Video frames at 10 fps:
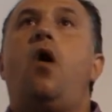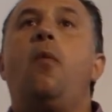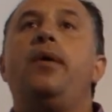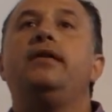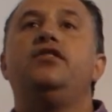
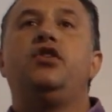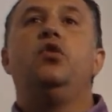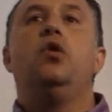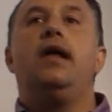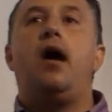hoping to
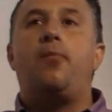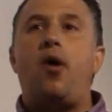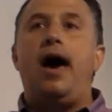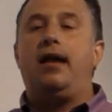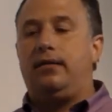do in our
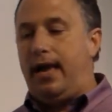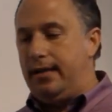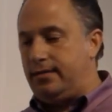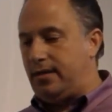product line.